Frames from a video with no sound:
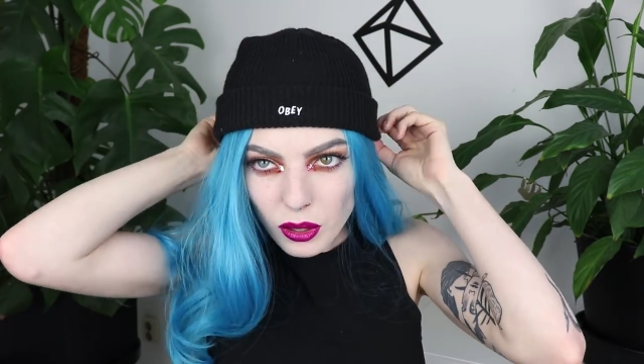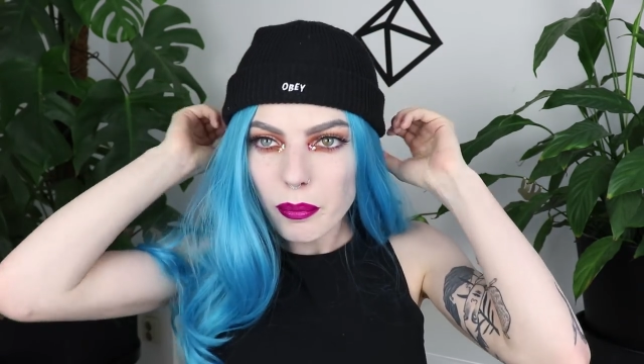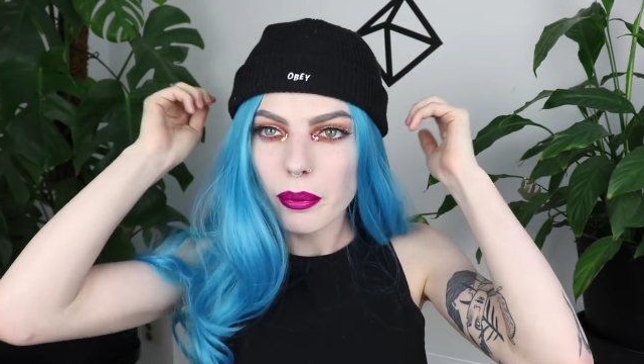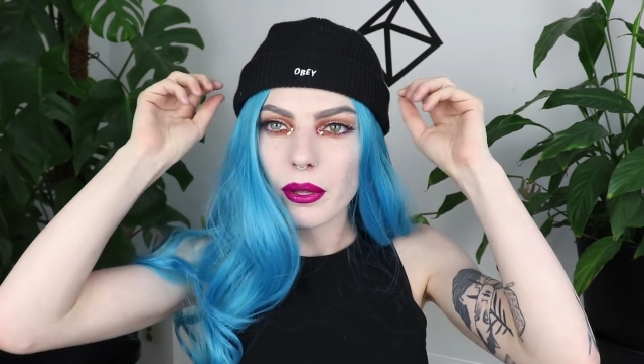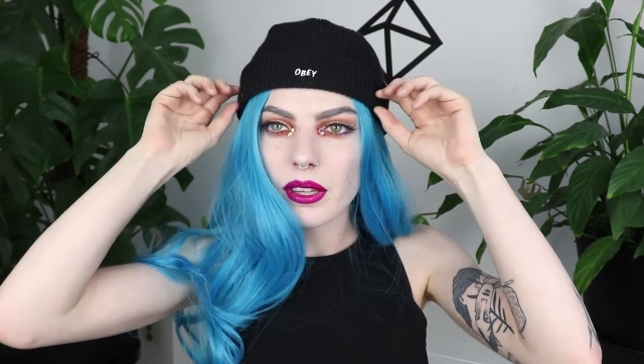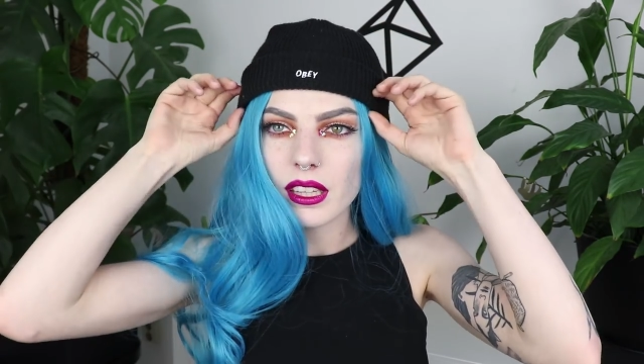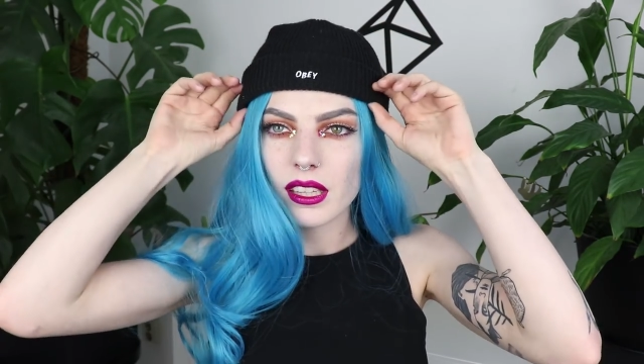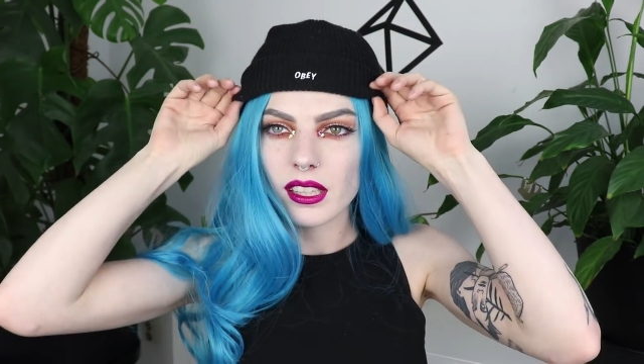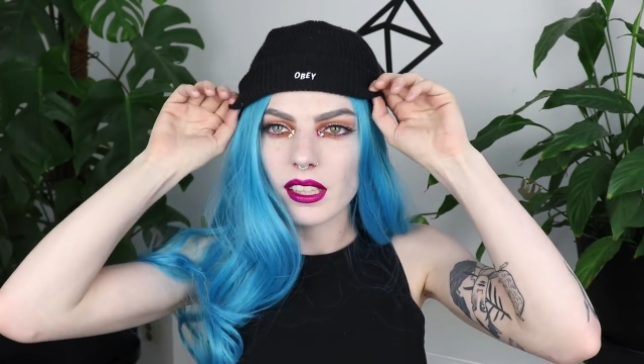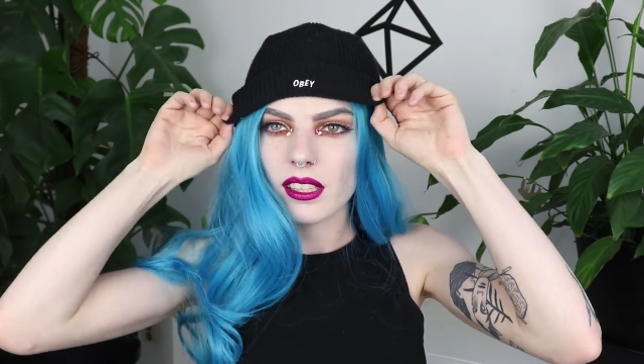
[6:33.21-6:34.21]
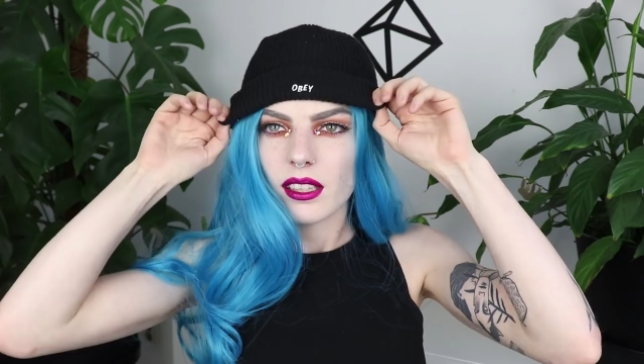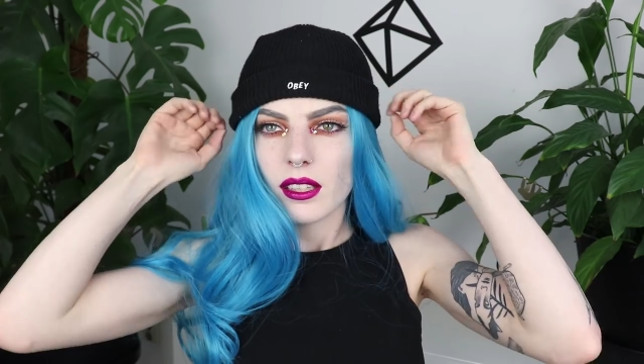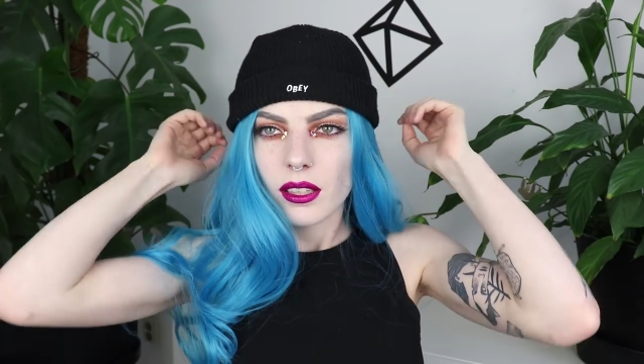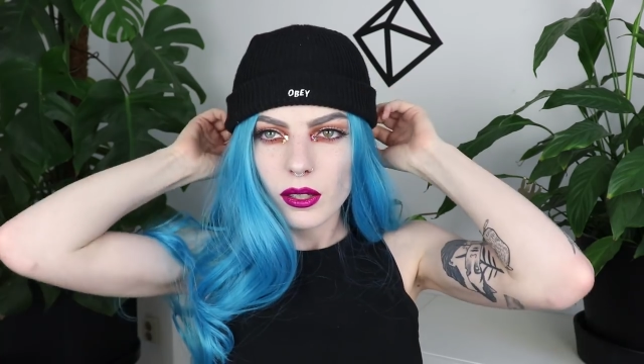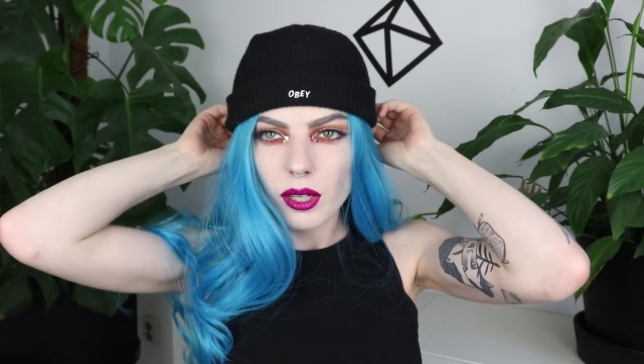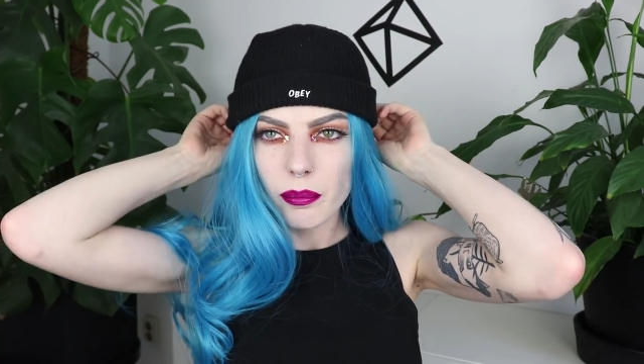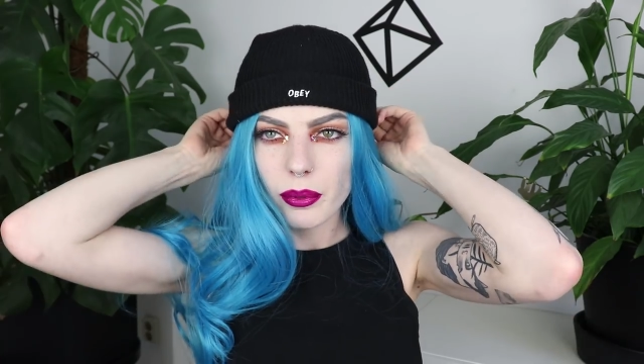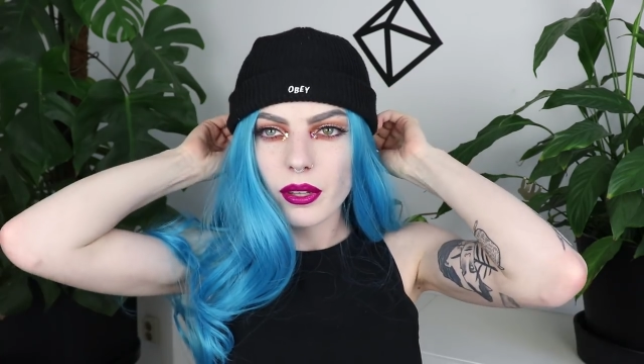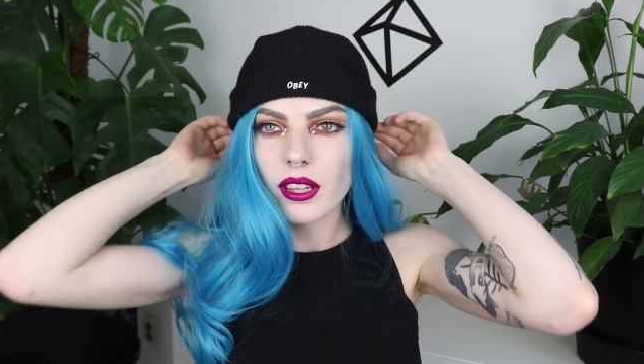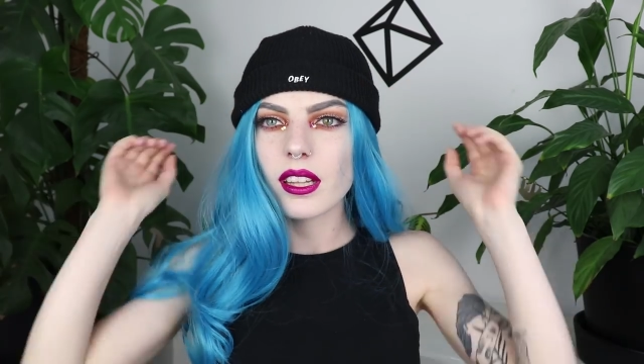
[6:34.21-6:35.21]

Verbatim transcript: Oop, oop.